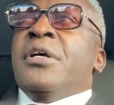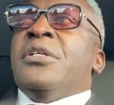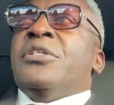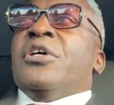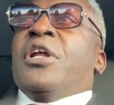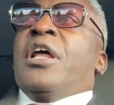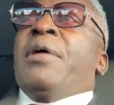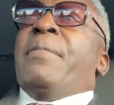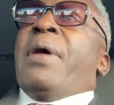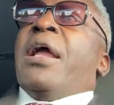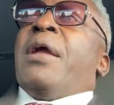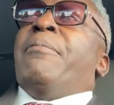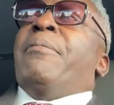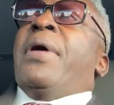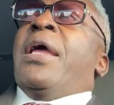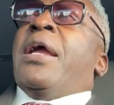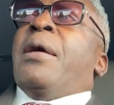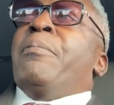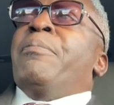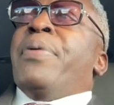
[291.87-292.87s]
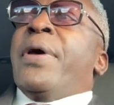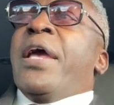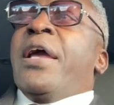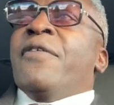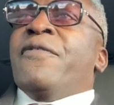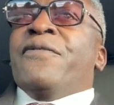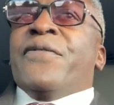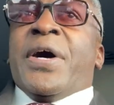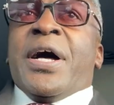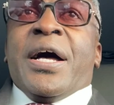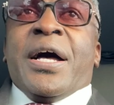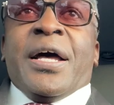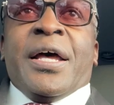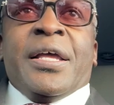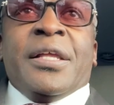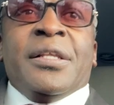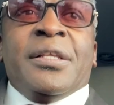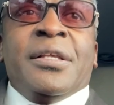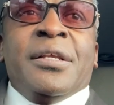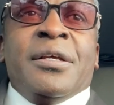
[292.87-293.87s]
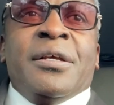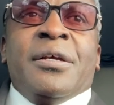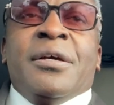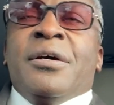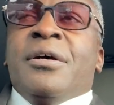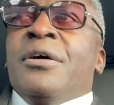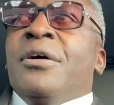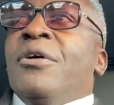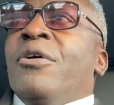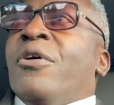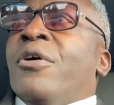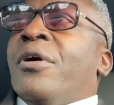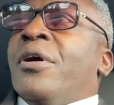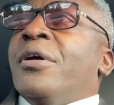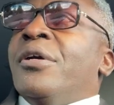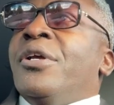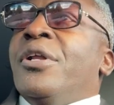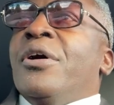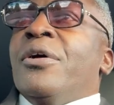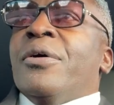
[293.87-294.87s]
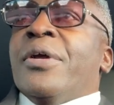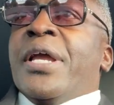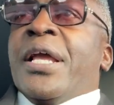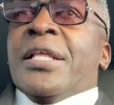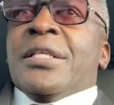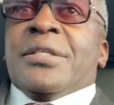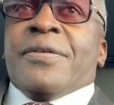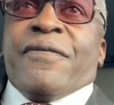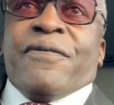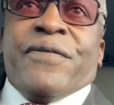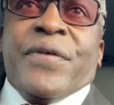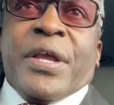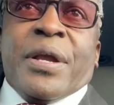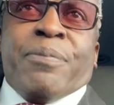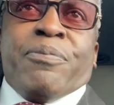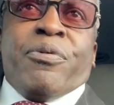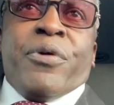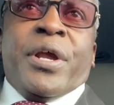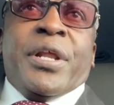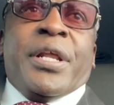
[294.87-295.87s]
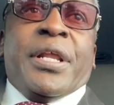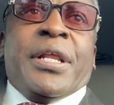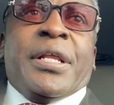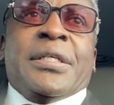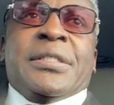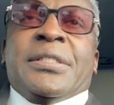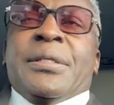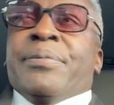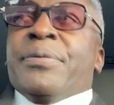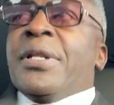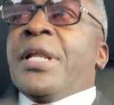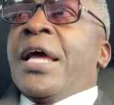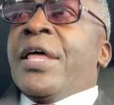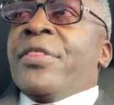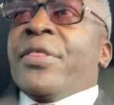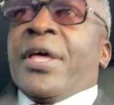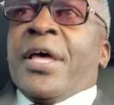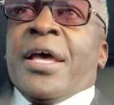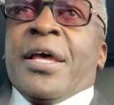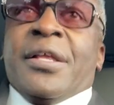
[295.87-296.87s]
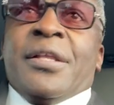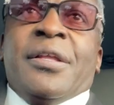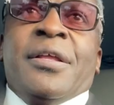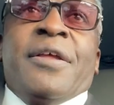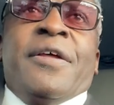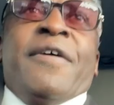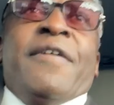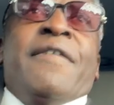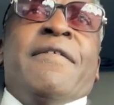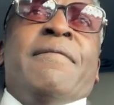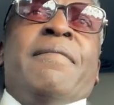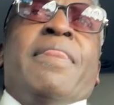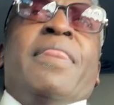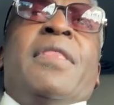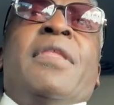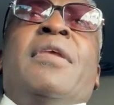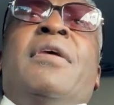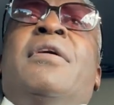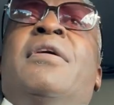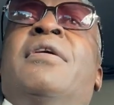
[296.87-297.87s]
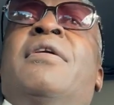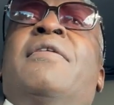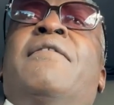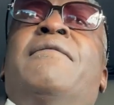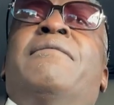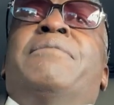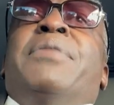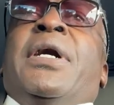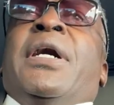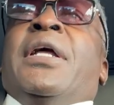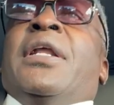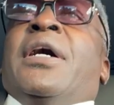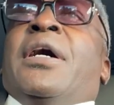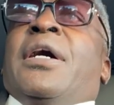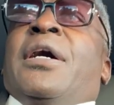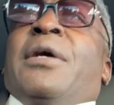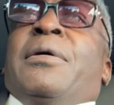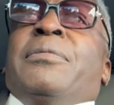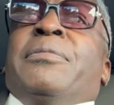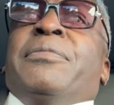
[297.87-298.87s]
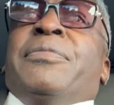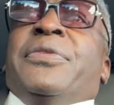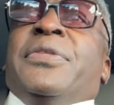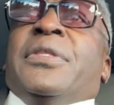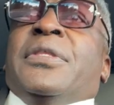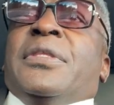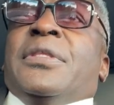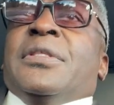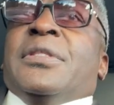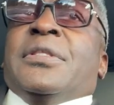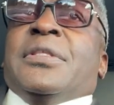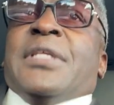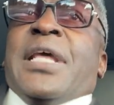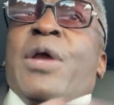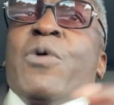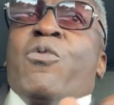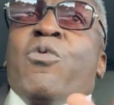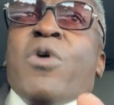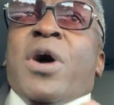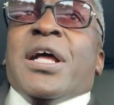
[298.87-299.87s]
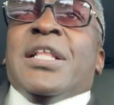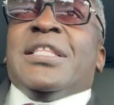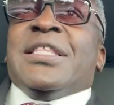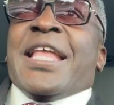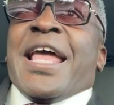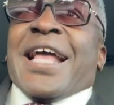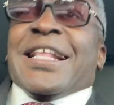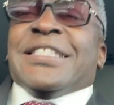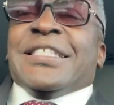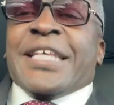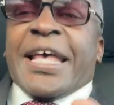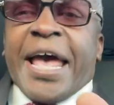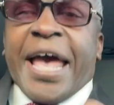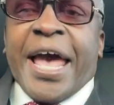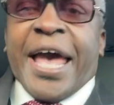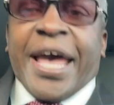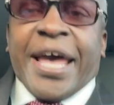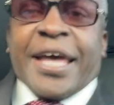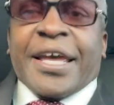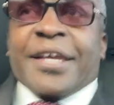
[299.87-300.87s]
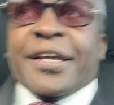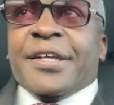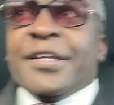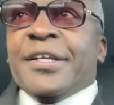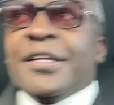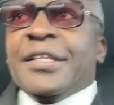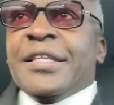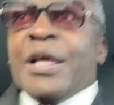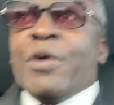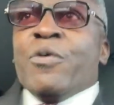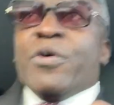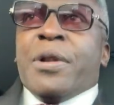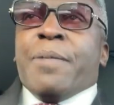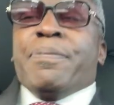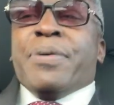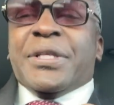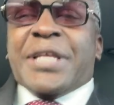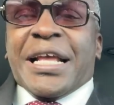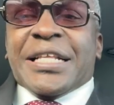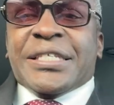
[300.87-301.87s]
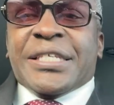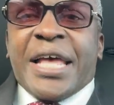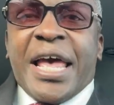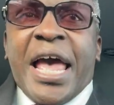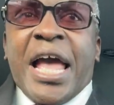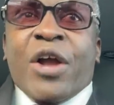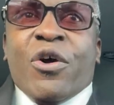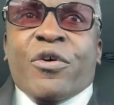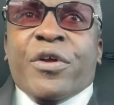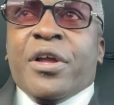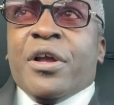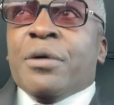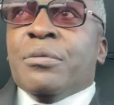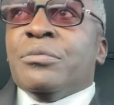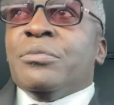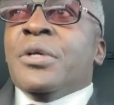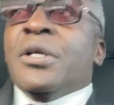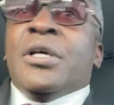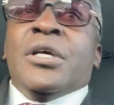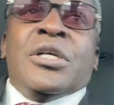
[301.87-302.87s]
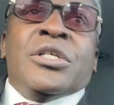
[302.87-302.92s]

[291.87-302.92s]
So they might make him pay a fine or, you know, get fingerprinted and something like that. But, um, they want that tag. They want to put that tag on him.